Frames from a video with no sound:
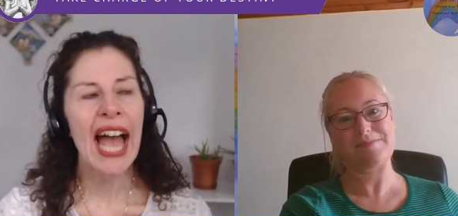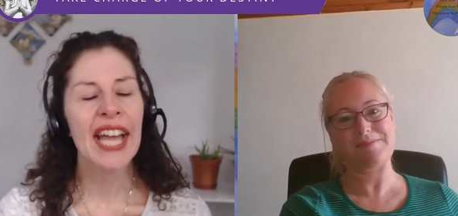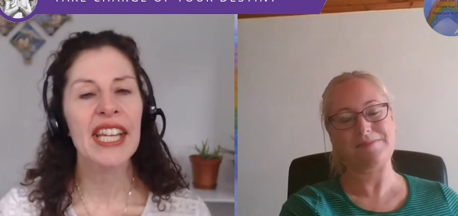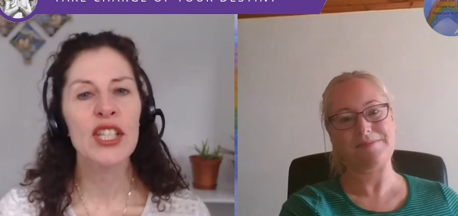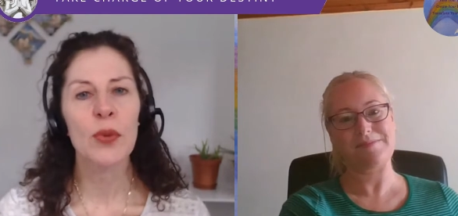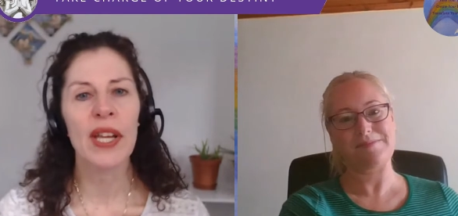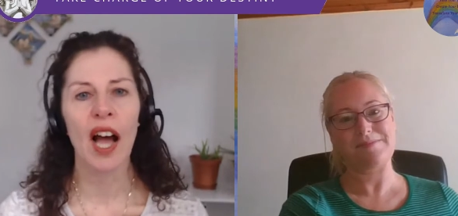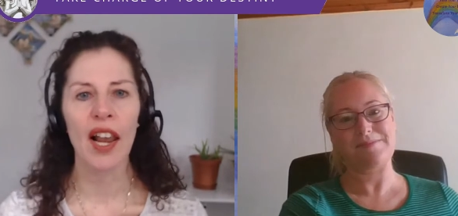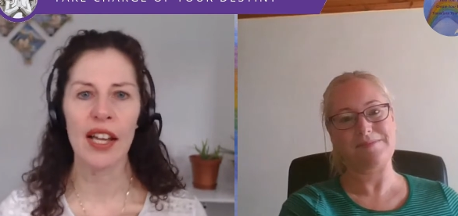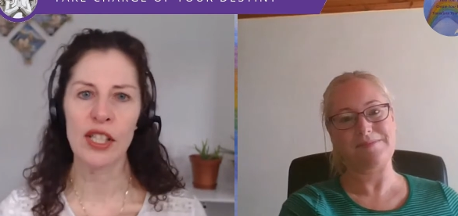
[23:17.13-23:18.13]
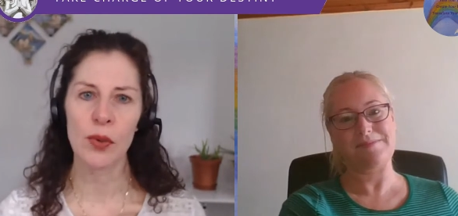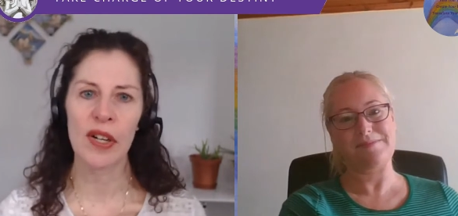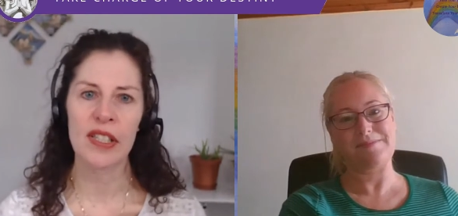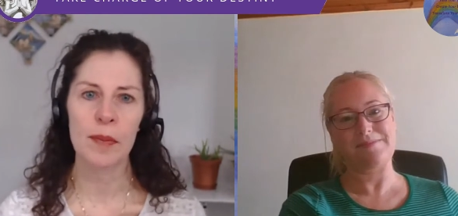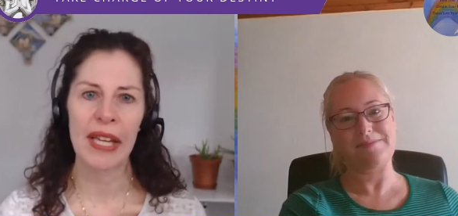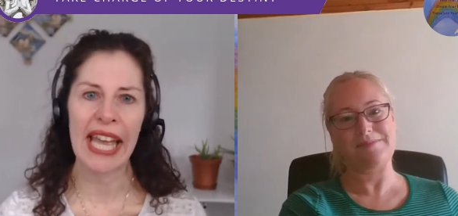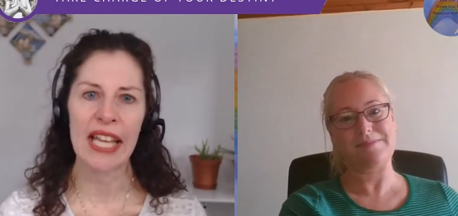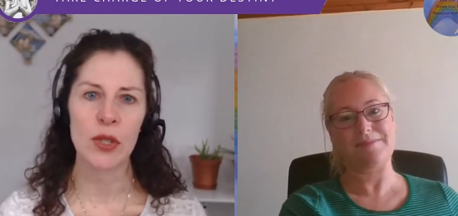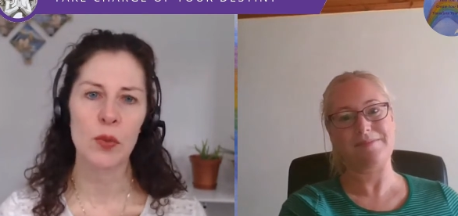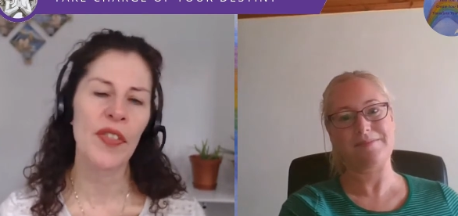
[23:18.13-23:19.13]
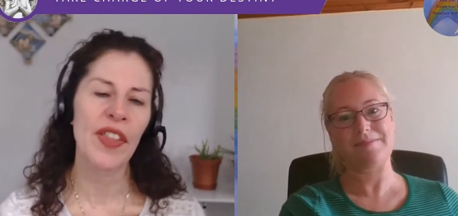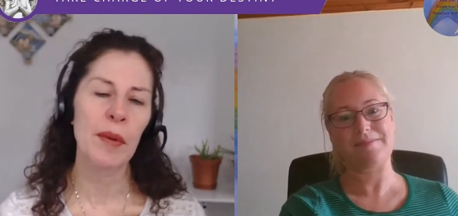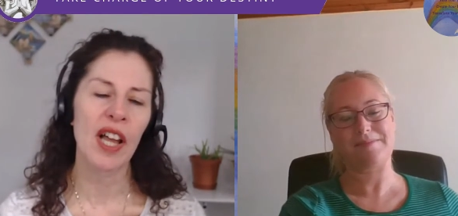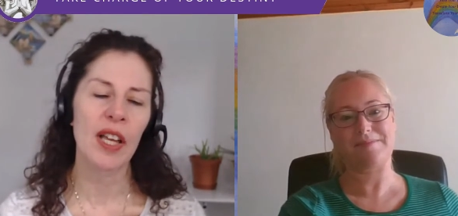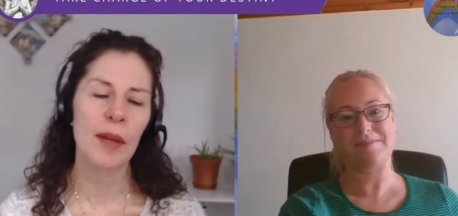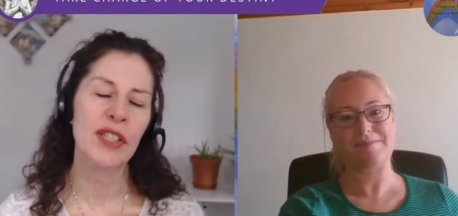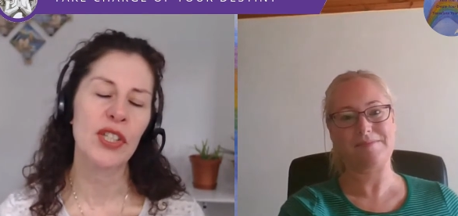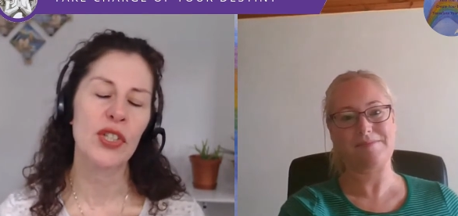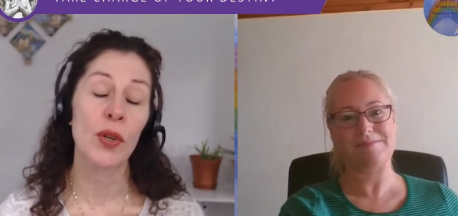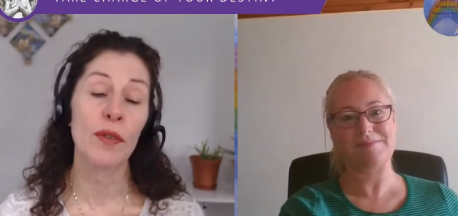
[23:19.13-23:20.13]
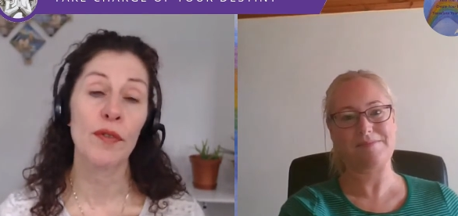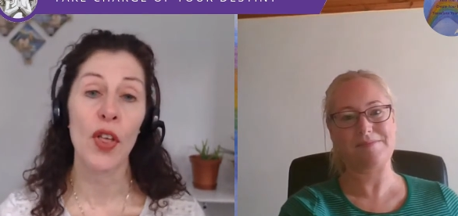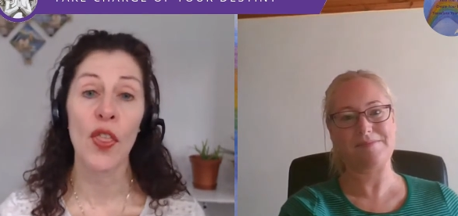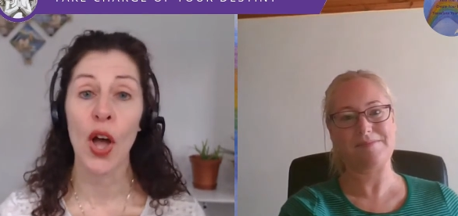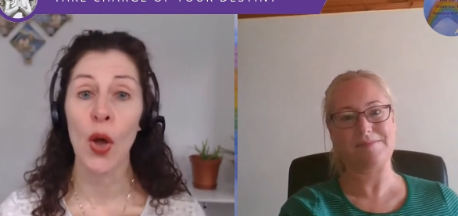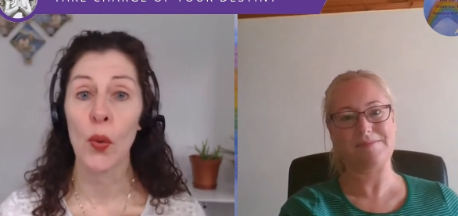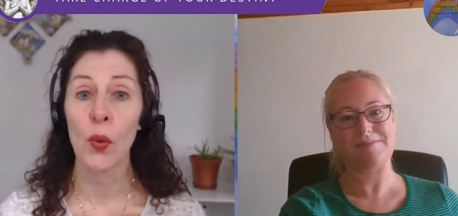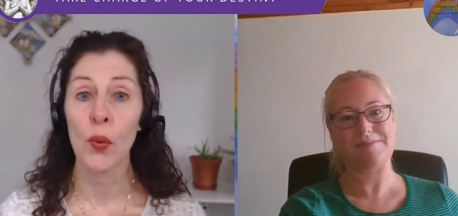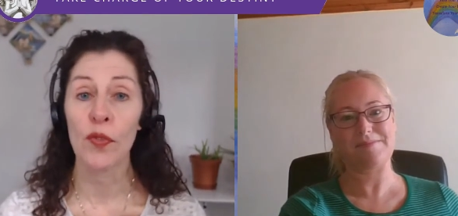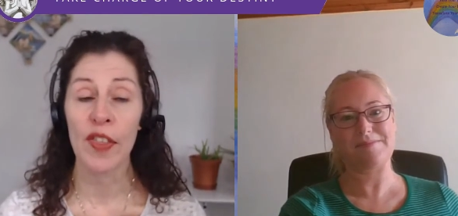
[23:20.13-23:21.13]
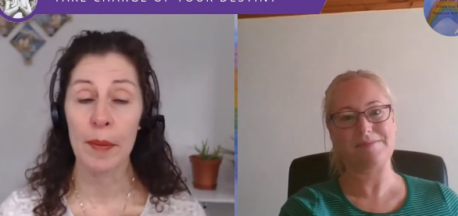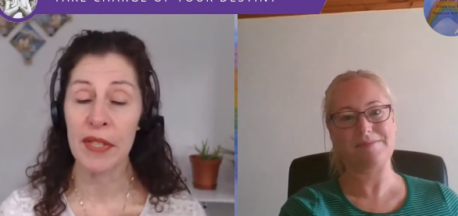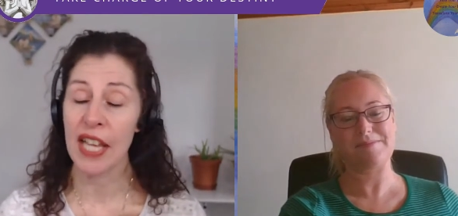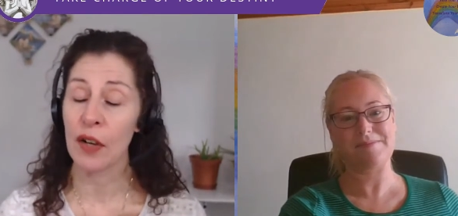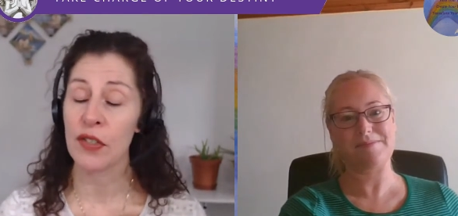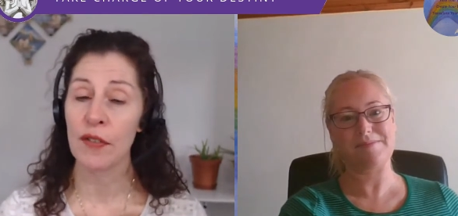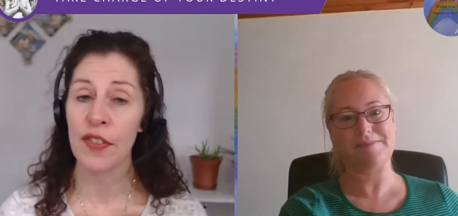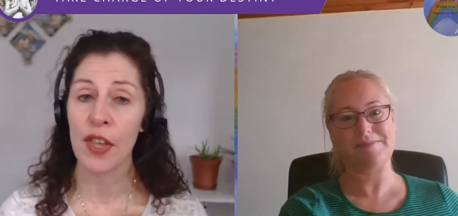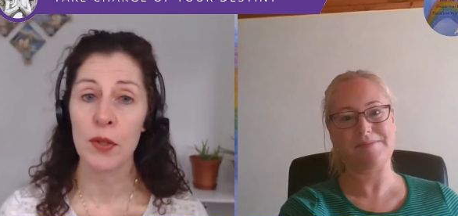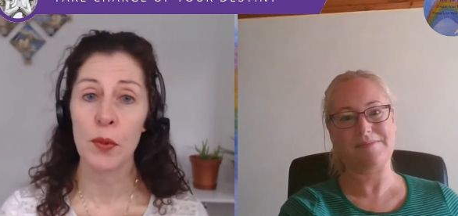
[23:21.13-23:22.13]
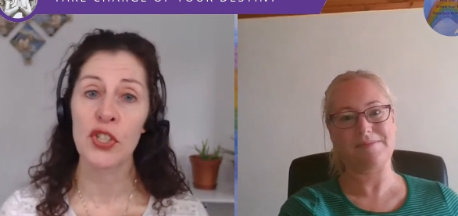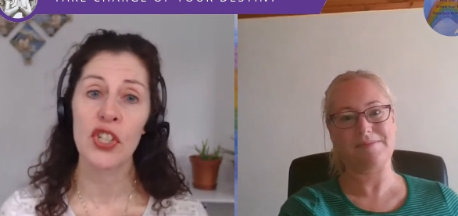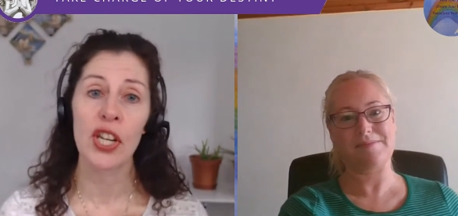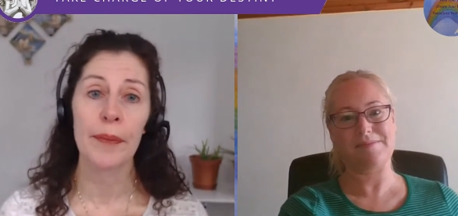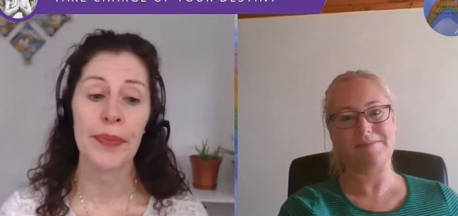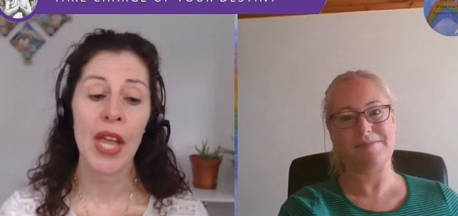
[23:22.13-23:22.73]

Speaker 1: and each week I like to ask my guests what they would like me to do for though for themselves and for those watching.